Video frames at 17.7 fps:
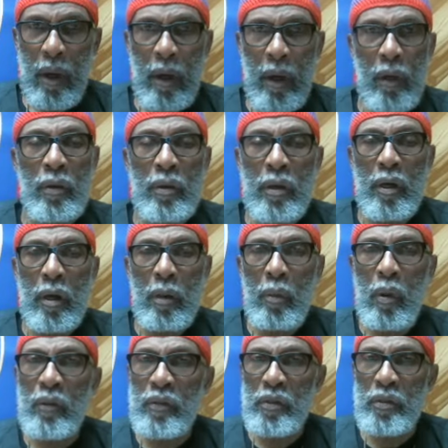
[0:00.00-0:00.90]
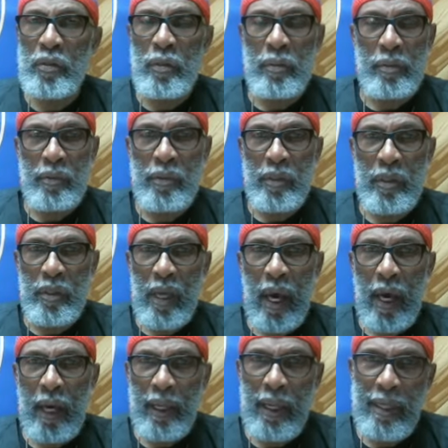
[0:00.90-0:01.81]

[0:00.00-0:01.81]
are going to come over to, to Yah.